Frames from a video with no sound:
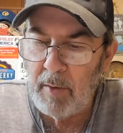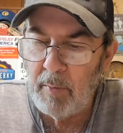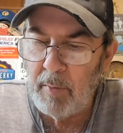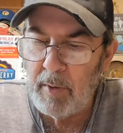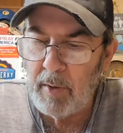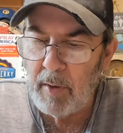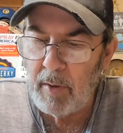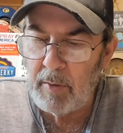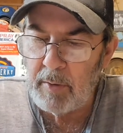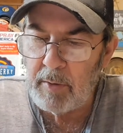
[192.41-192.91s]

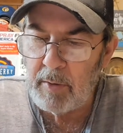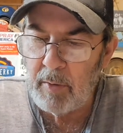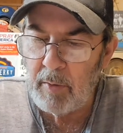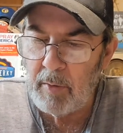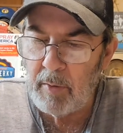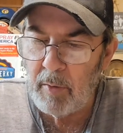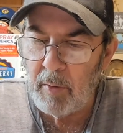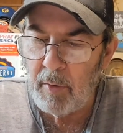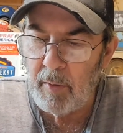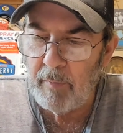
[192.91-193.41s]
we also
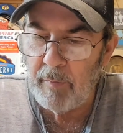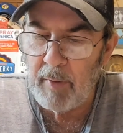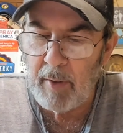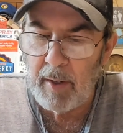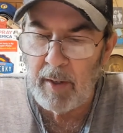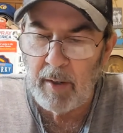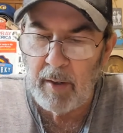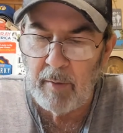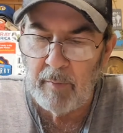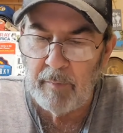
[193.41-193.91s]

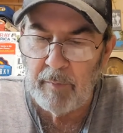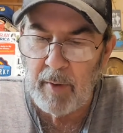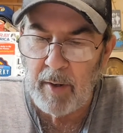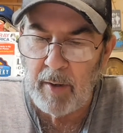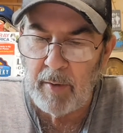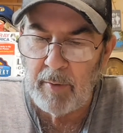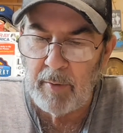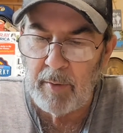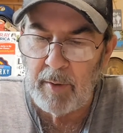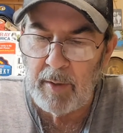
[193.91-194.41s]
glorify our
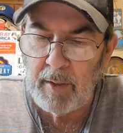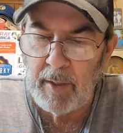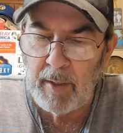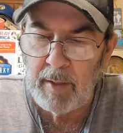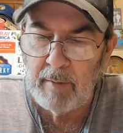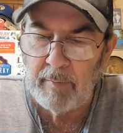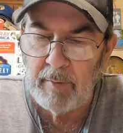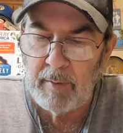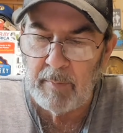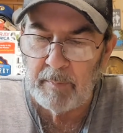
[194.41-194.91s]
Father in
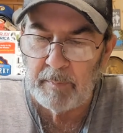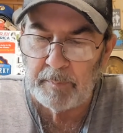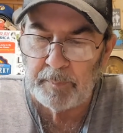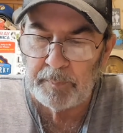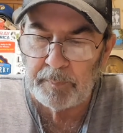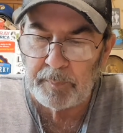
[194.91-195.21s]
heaven.